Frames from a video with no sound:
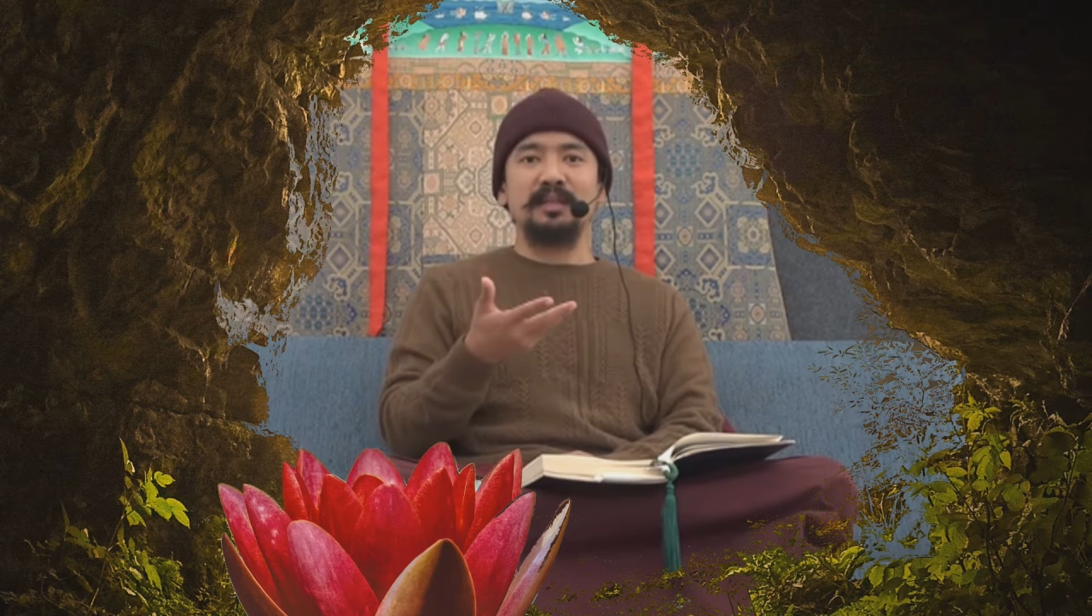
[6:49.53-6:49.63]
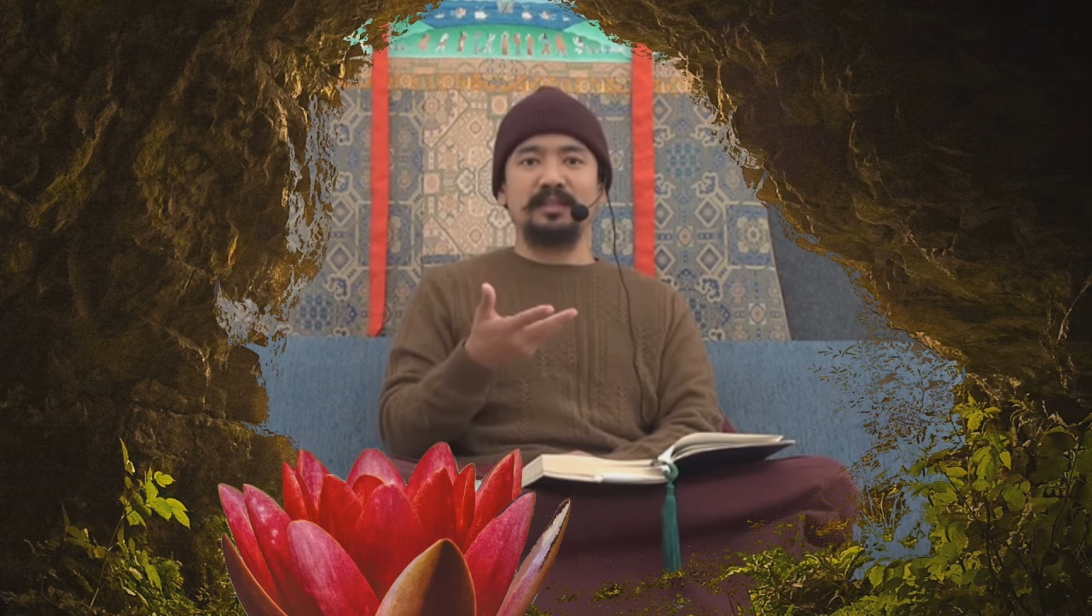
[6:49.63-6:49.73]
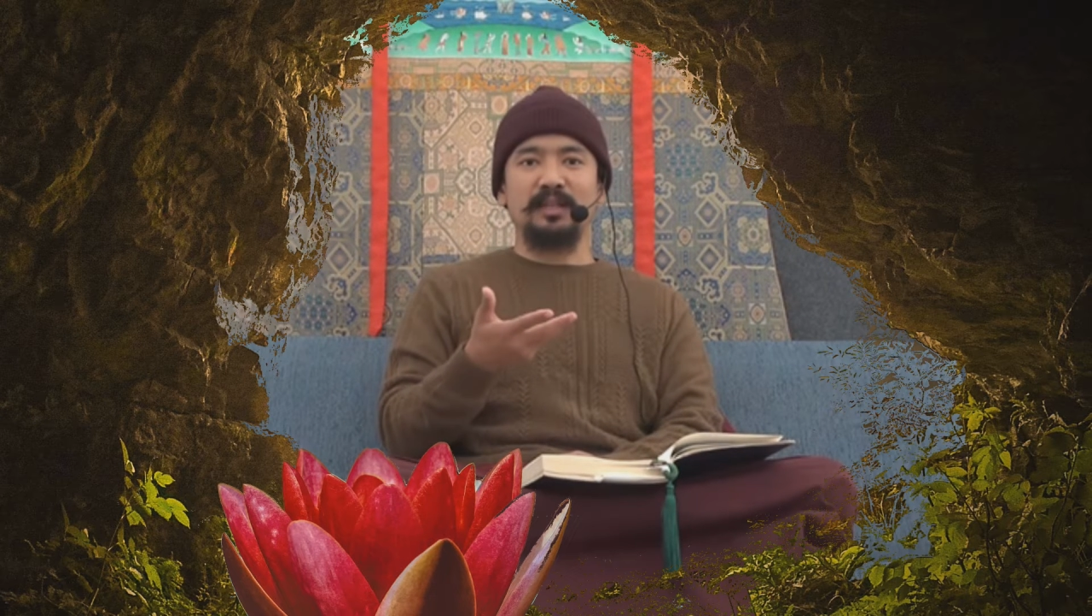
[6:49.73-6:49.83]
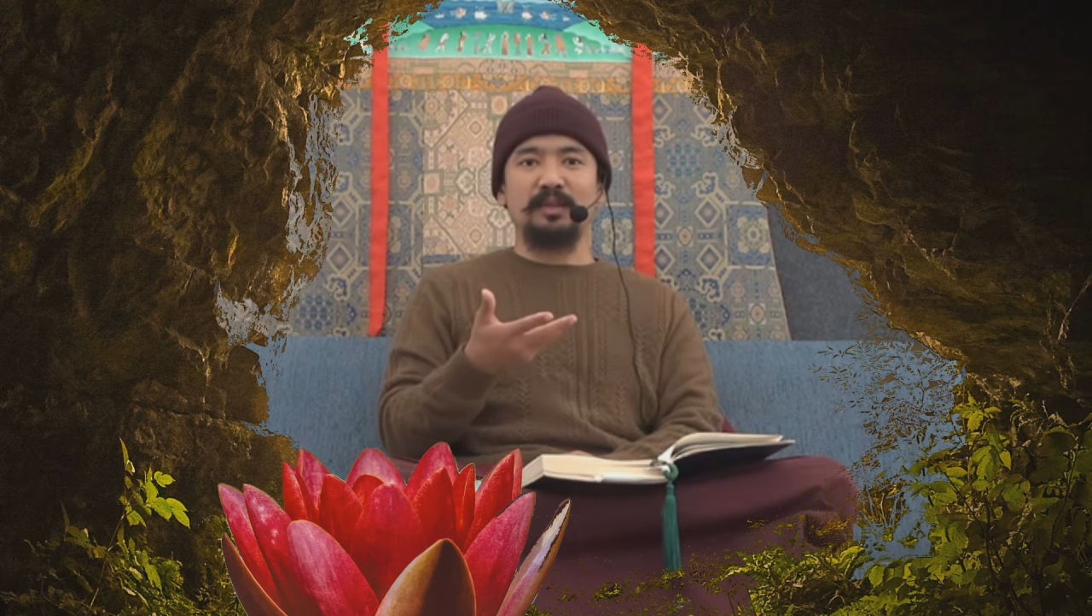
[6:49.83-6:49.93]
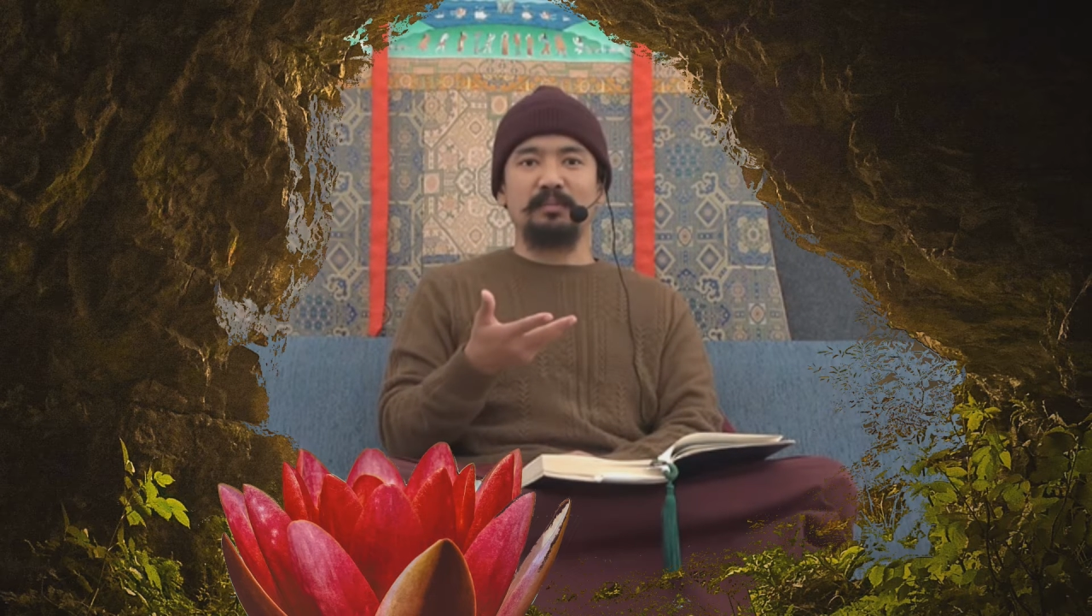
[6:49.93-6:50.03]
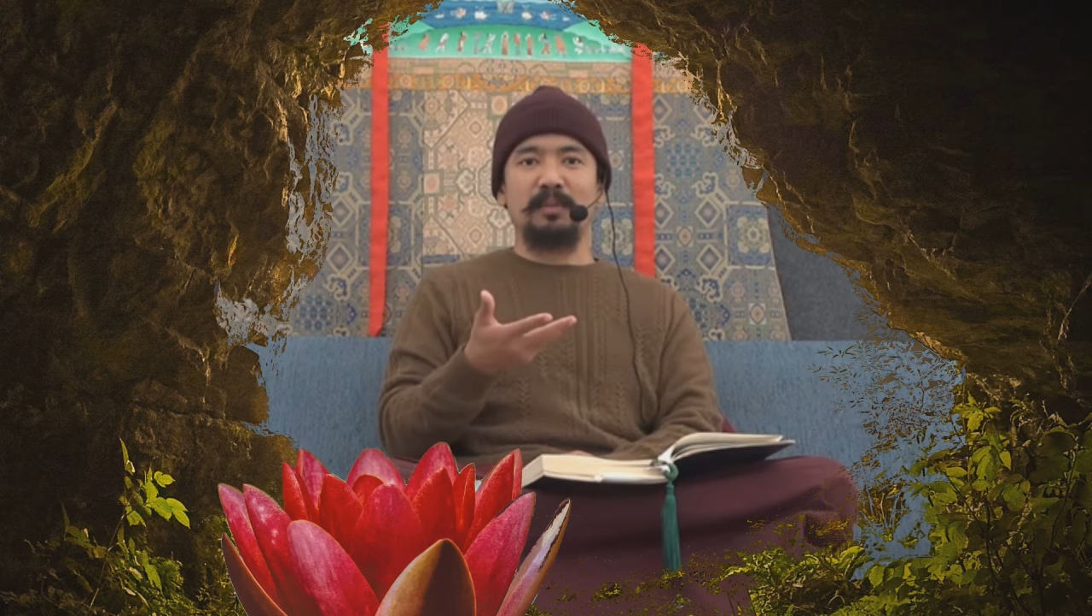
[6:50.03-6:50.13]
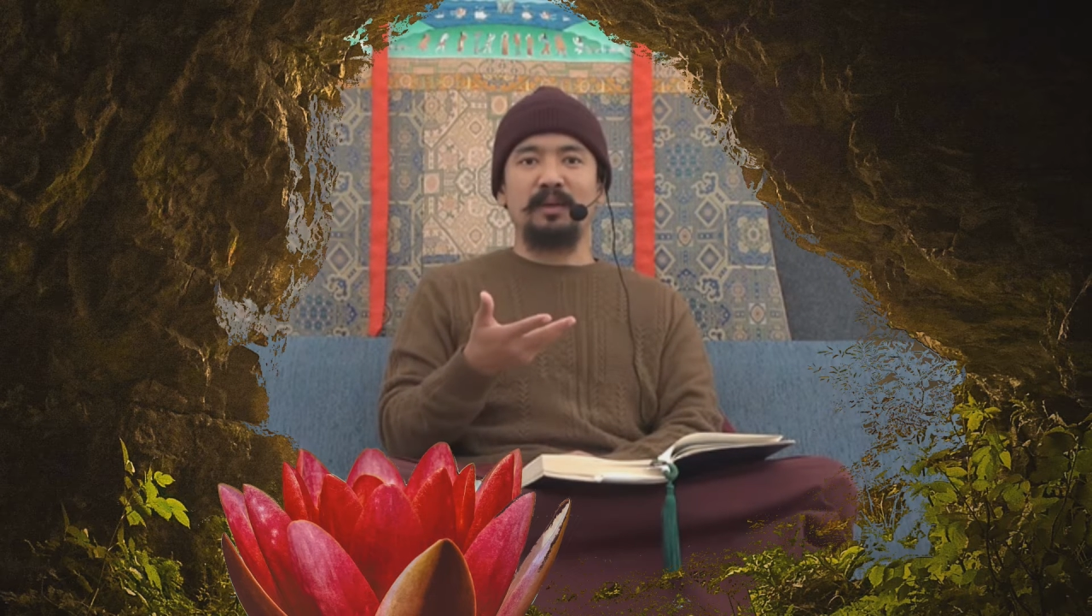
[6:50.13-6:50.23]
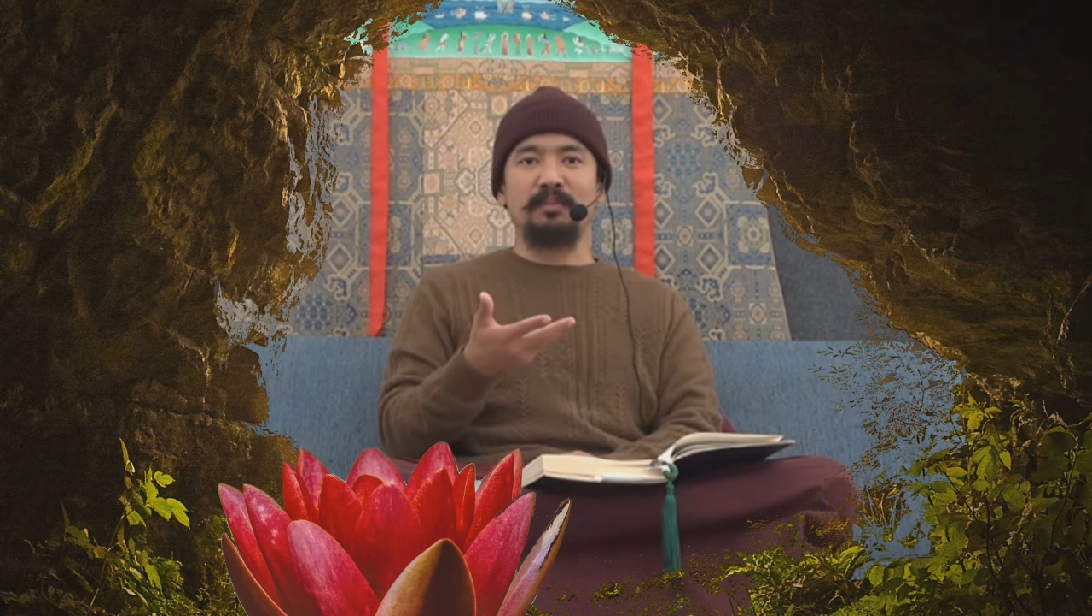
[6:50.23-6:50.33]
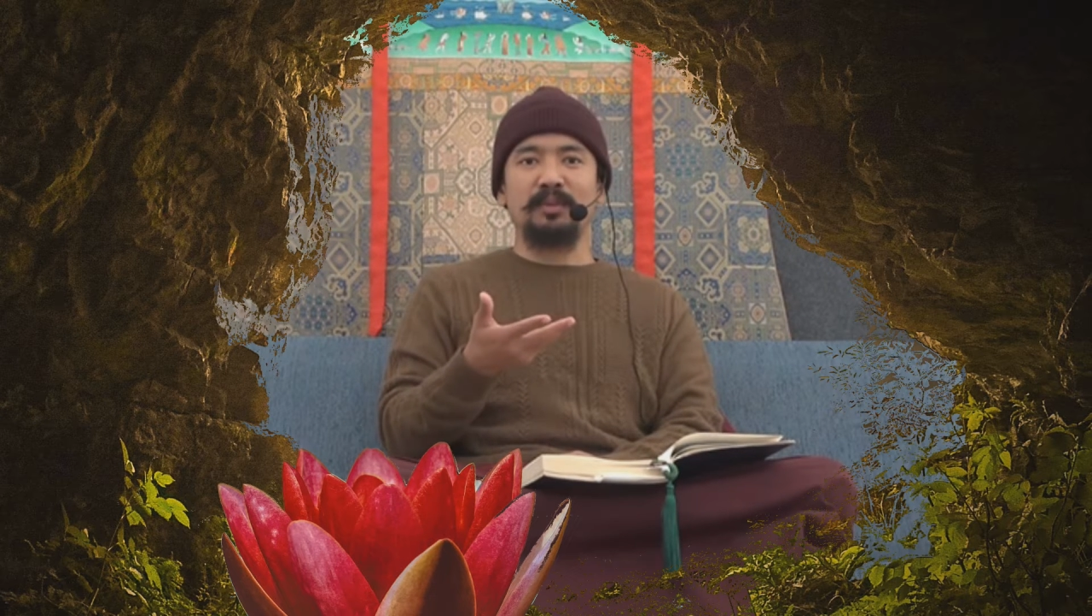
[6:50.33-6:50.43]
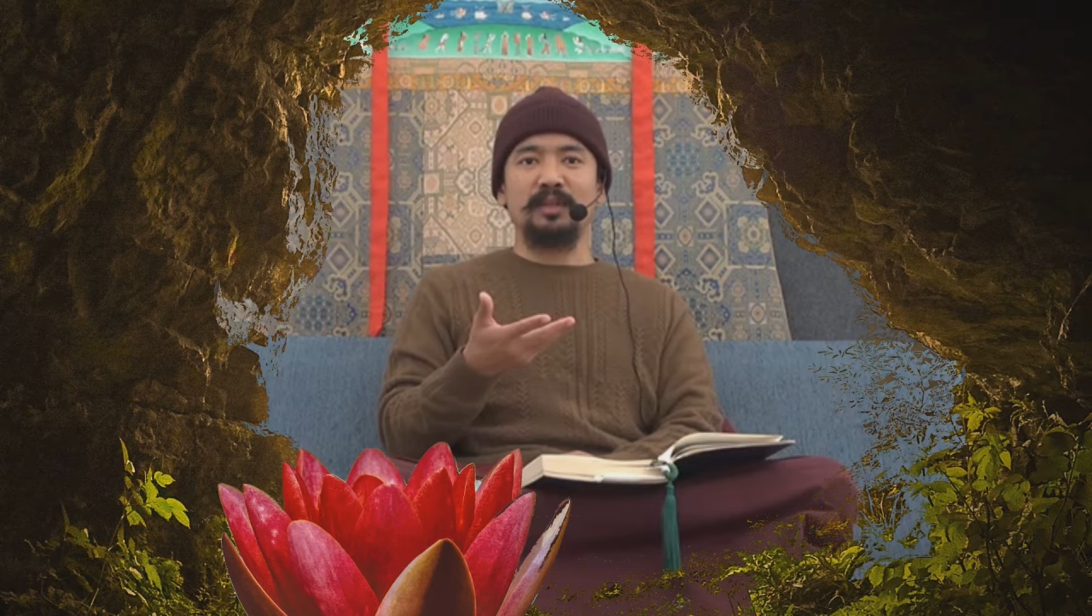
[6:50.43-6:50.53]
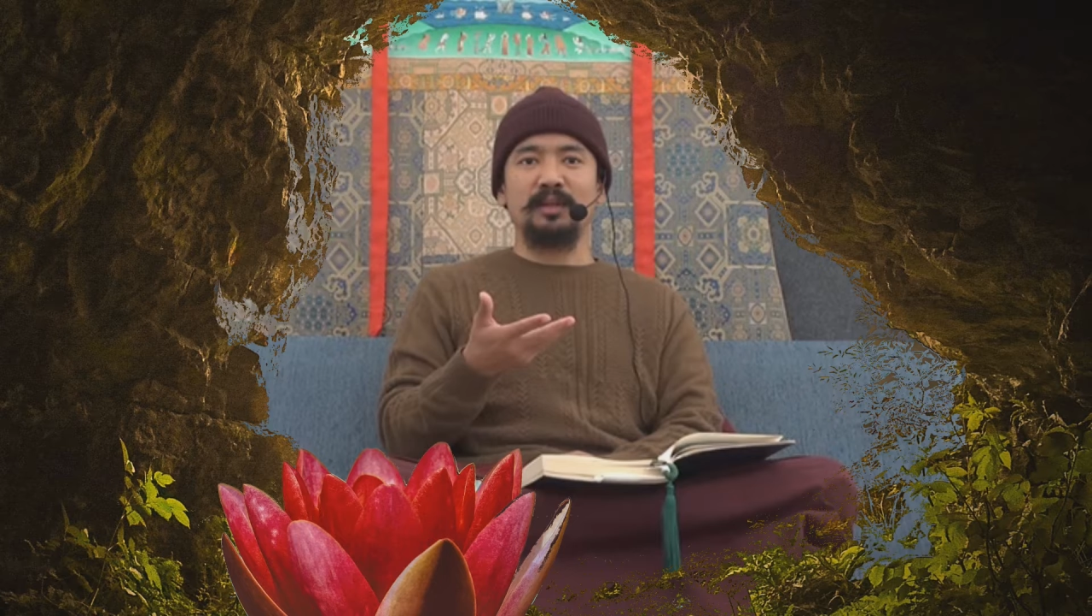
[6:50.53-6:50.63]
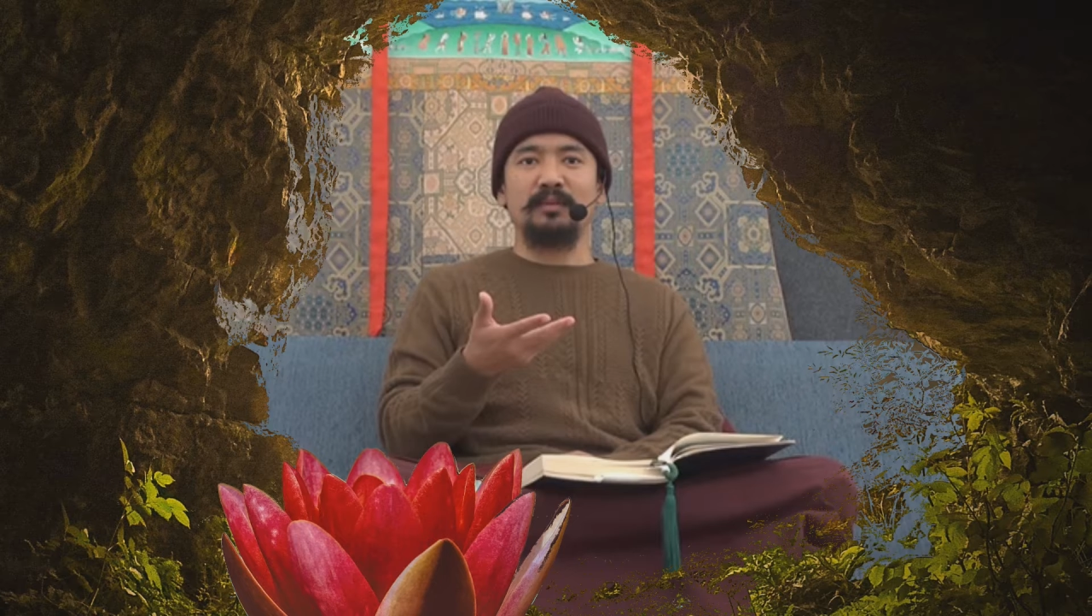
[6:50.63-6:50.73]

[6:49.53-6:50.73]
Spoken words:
state of Mahamudra.